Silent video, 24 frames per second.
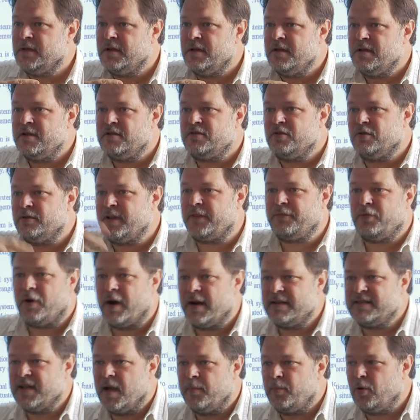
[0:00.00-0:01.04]
So that, for
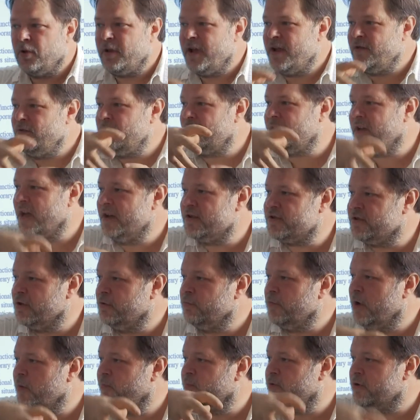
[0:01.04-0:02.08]
example, education
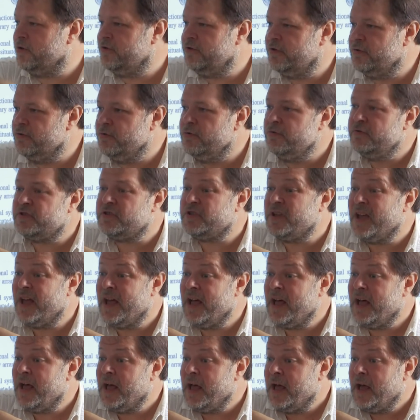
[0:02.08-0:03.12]
will produce
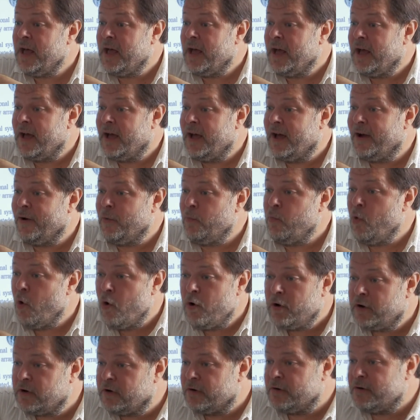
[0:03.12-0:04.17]

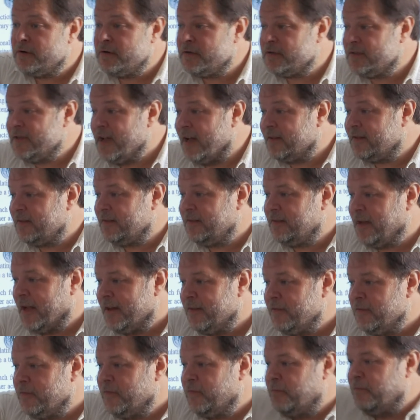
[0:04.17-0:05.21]
workers that
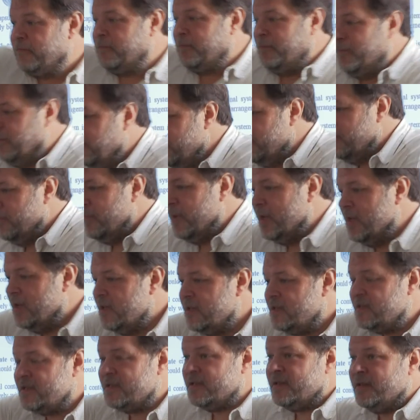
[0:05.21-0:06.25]
can
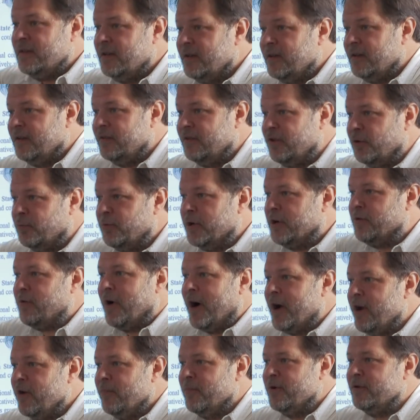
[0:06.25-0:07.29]
meet the
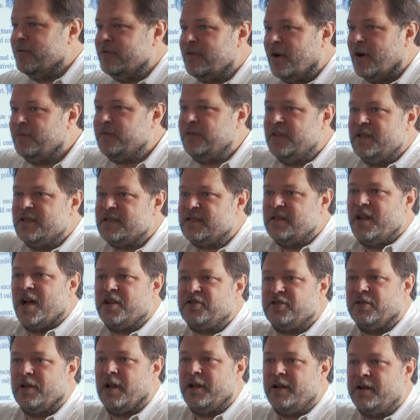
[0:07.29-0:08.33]
requirement of this
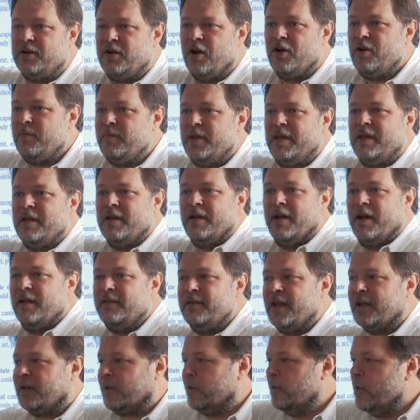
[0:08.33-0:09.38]
national economy, and
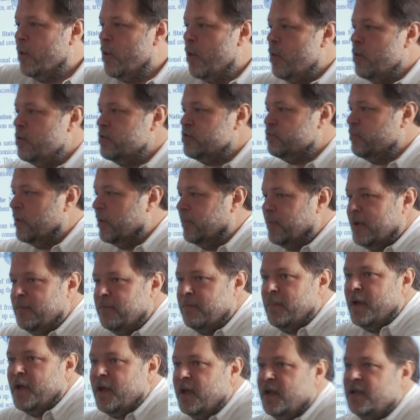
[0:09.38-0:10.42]
that laws will be
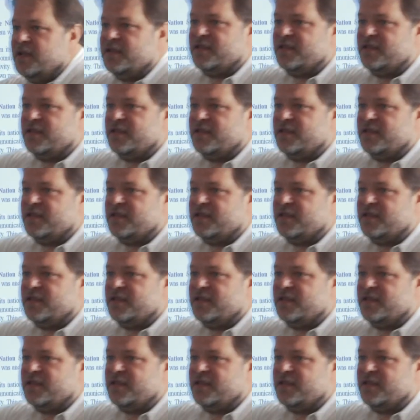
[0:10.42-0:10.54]
made